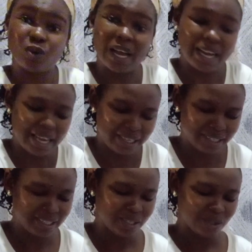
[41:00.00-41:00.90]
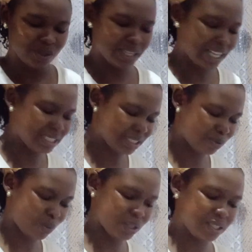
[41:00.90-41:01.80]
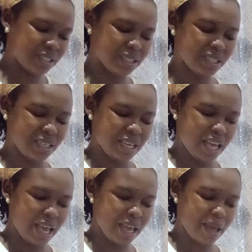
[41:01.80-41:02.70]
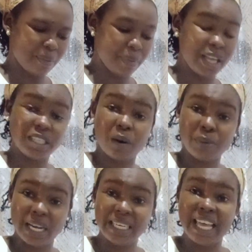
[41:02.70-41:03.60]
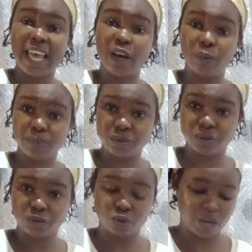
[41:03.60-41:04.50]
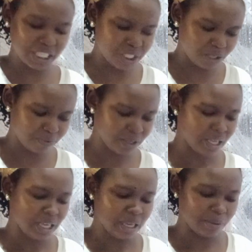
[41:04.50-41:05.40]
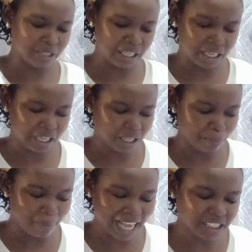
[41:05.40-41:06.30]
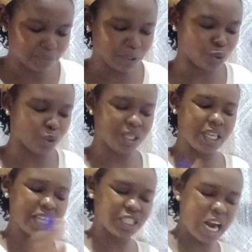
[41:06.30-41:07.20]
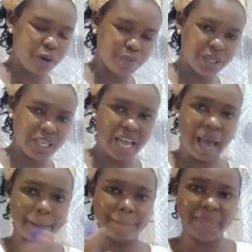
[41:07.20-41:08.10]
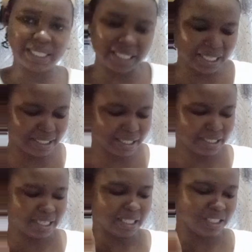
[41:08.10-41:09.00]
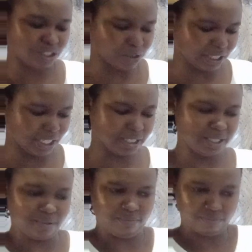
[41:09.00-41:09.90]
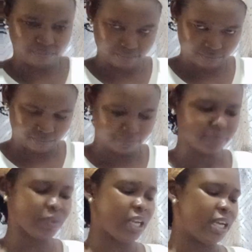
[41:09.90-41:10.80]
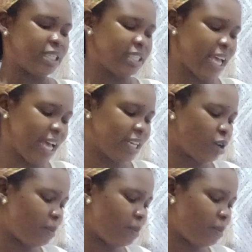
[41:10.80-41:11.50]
to align. So that is what HR planning helps to achieve. The match between HRP and business strategy. Then